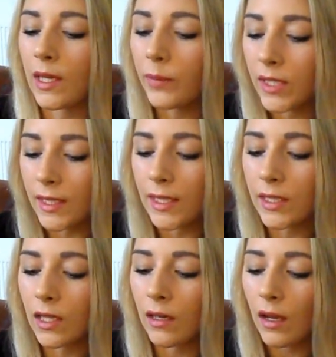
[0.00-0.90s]
was limited
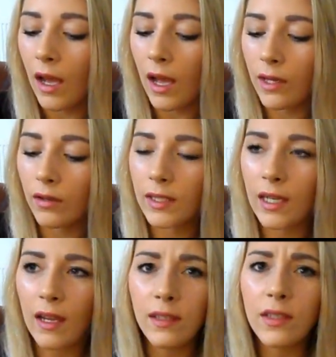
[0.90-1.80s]
edition. I got
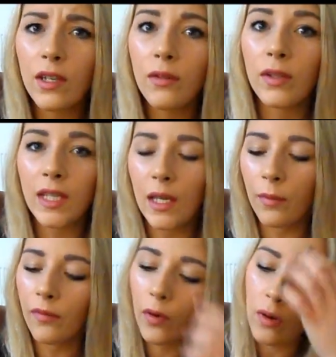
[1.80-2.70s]
it last year or the year
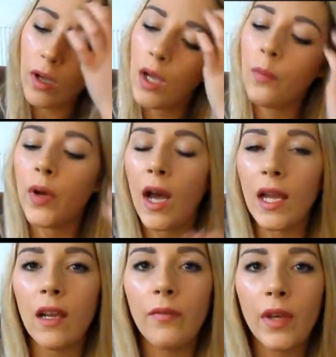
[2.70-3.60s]
before, but
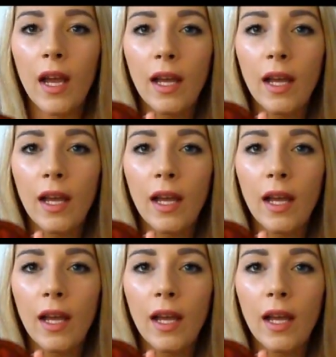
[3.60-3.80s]
I love it.